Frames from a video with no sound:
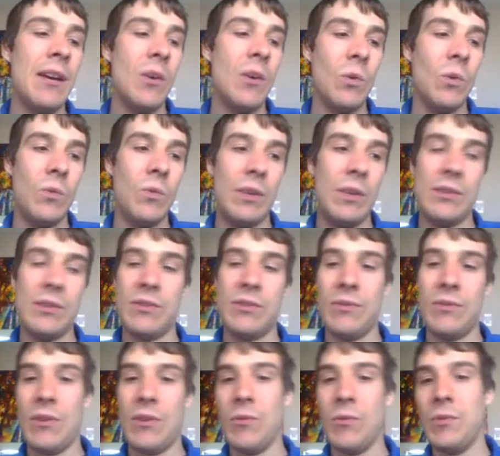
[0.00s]

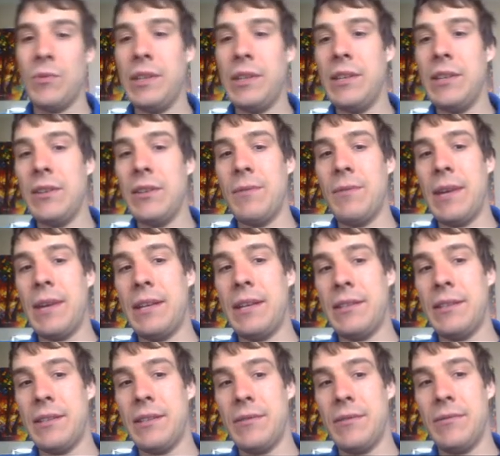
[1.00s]
is a really good way
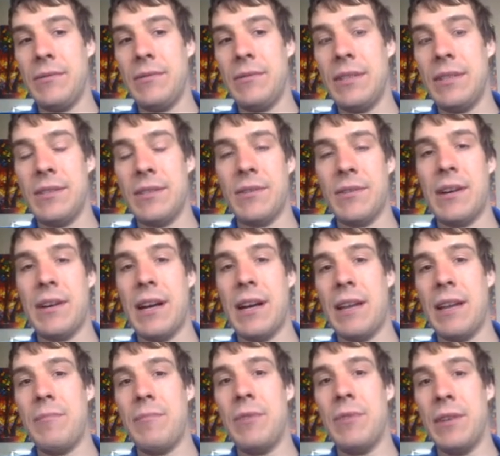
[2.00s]
to
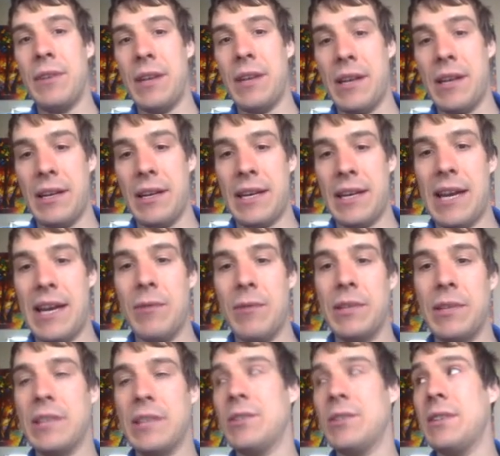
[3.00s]
describe how
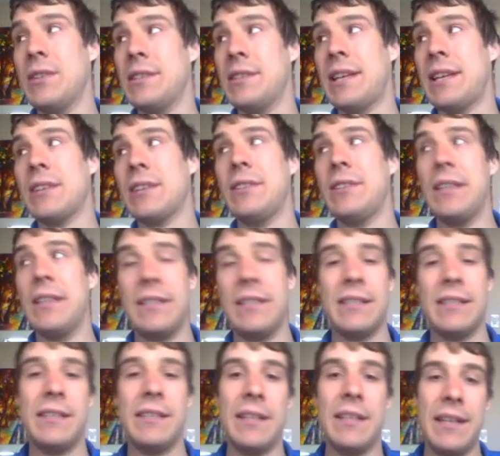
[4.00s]
electrons actually
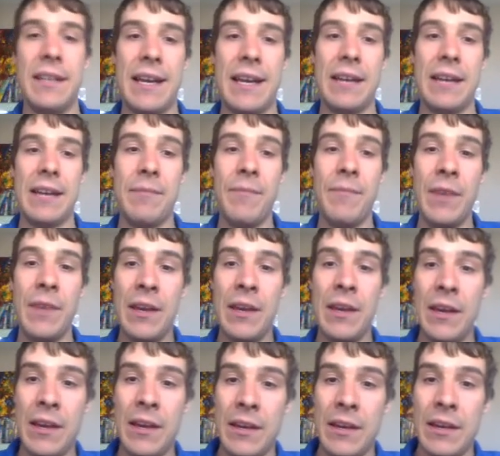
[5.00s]
exist in an atom.
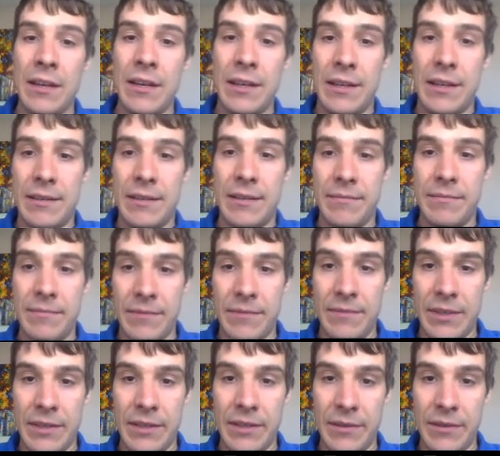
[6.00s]

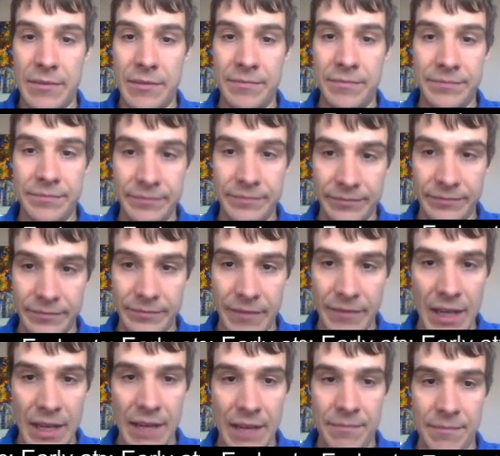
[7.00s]
So
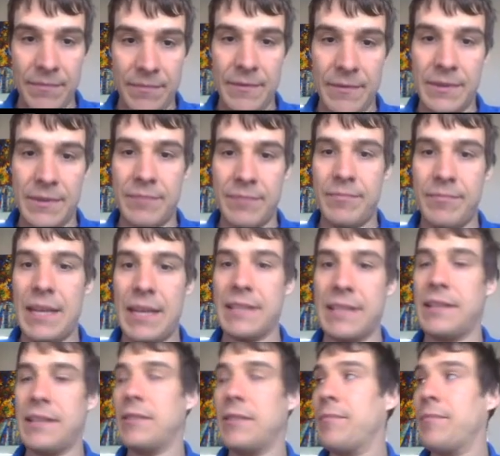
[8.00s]
yeah, it was
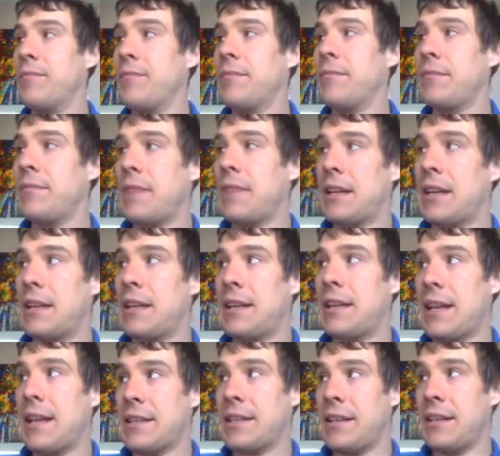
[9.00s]
accidental, and
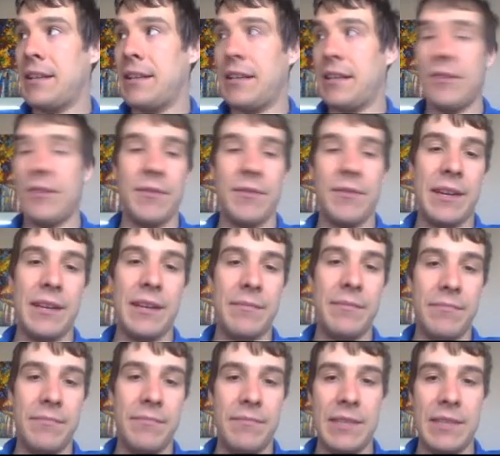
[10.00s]
it accidentally
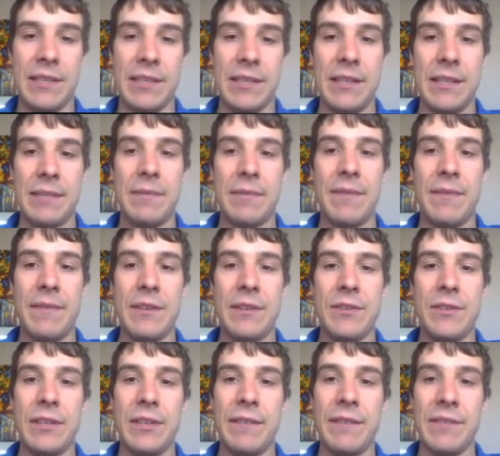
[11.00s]
created this concept of
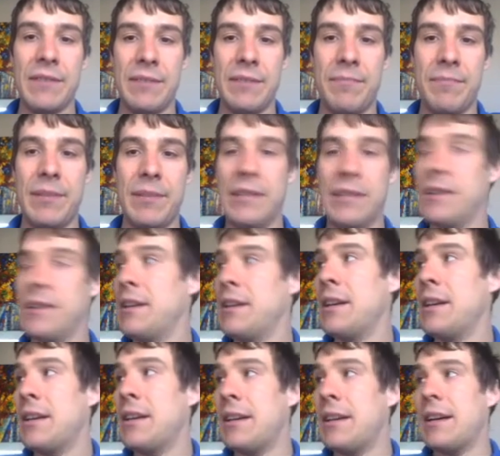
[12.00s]
energy levels. But
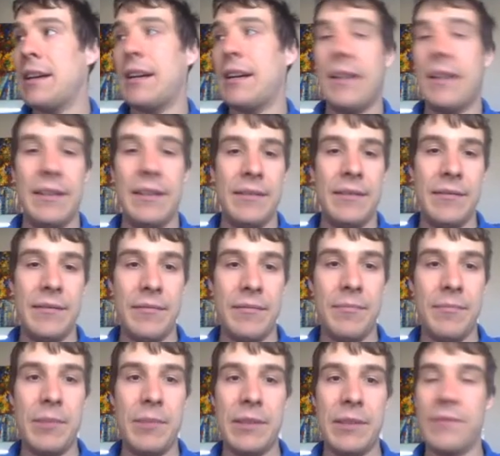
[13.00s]

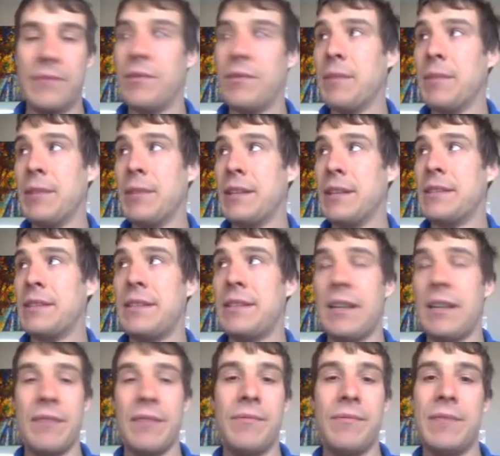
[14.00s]
the formula
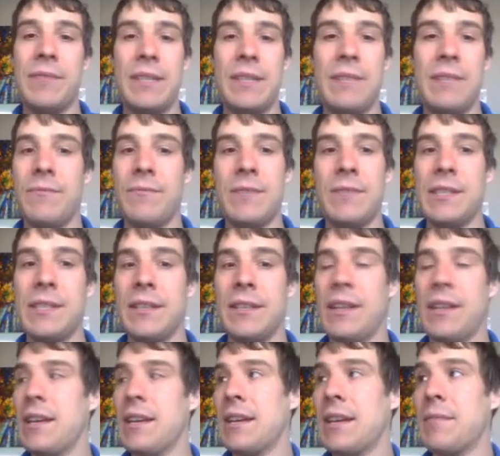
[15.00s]
itself
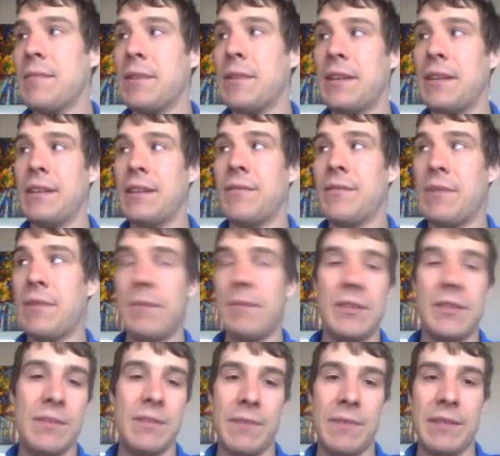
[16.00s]
wasn't thinking about that. The
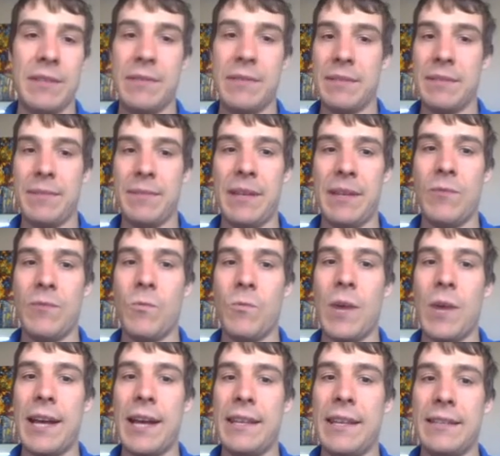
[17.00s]
formula just wanted to explain
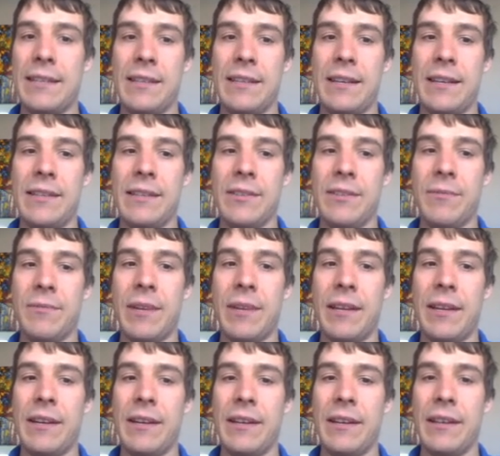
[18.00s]
why these lines are where
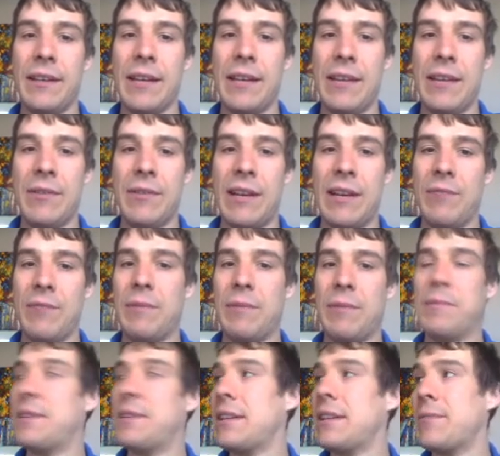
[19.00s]
they are, like how do we
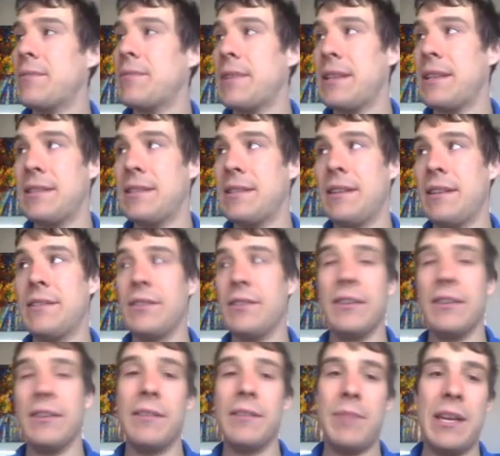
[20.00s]
predict where these lines are
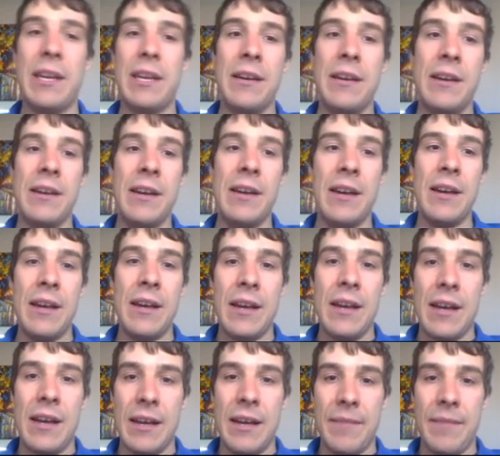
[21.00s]
going to be.
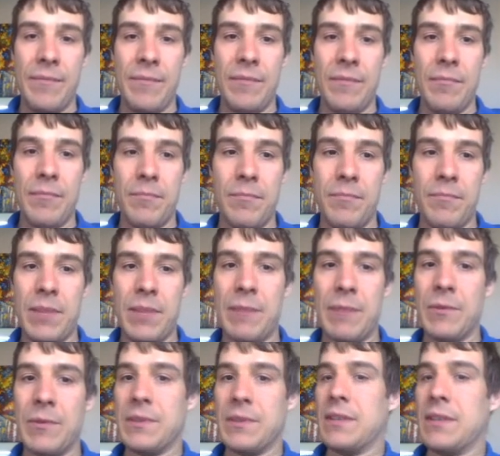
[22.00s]

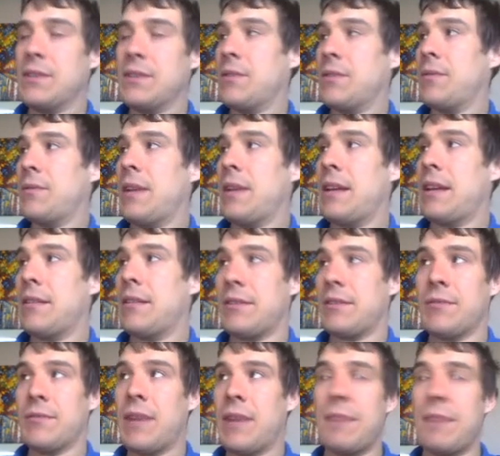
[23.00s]
Balmer was also, or
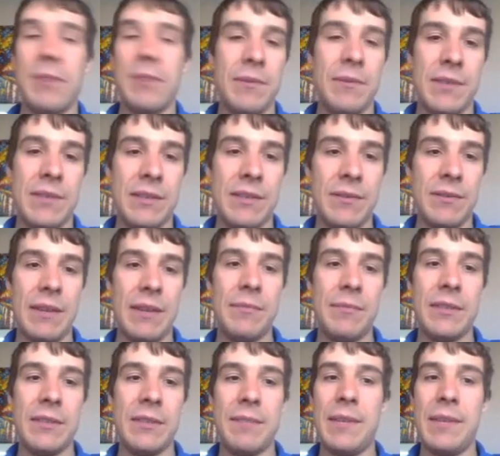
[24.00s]
sorry, Rydberg was also
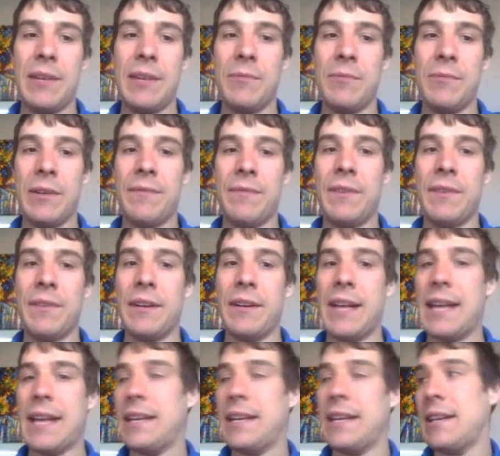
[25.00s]
able to make it work for
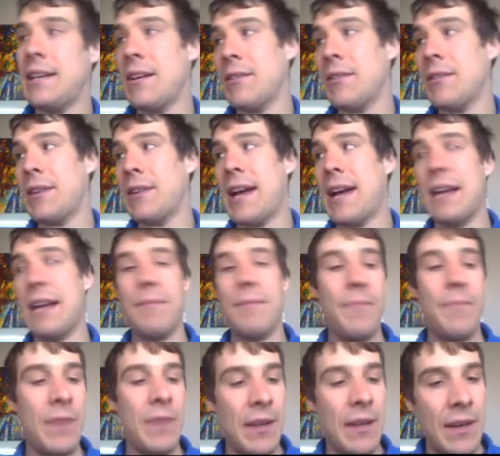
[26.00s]
any other atom,
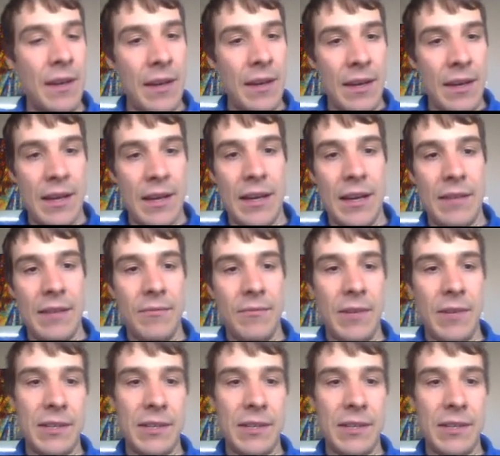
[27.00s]
where